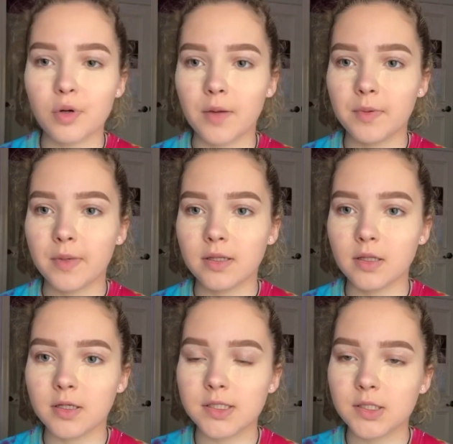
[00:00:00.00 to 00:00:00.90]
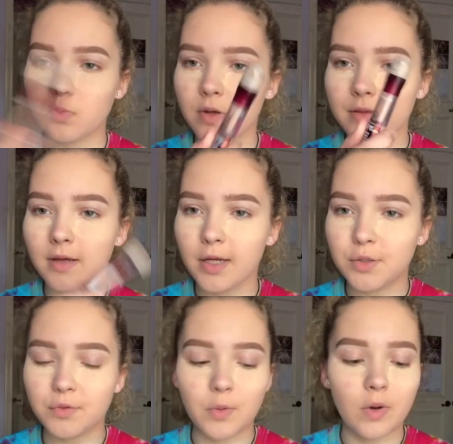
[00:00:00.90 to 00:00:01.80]
Priming my lids with
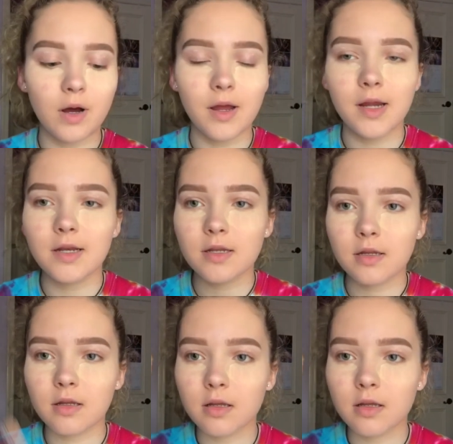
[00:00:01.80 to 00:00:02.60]
Age Rewind.